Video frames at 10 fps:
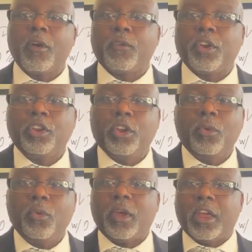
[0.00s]
for
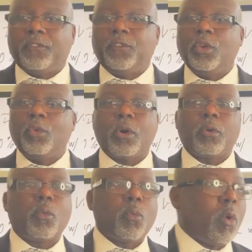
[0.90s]
you if you are
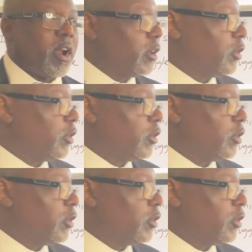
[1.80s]
one of the